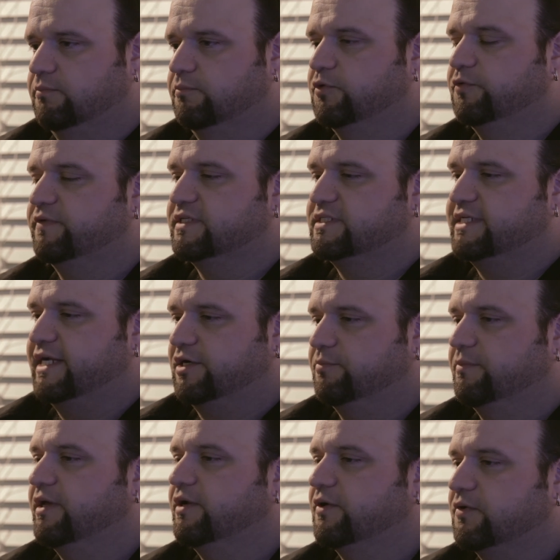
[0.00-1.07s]
moving to
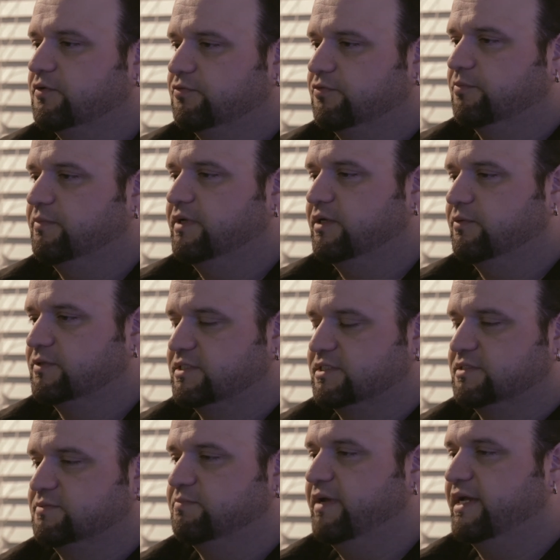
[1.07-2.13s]
Sacramento for me was
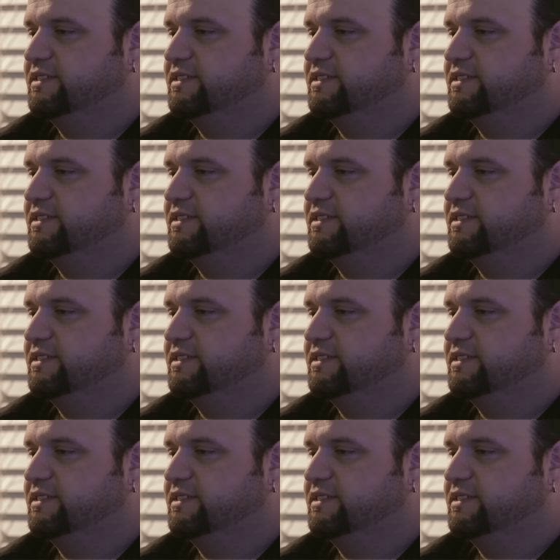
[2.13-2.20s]
just a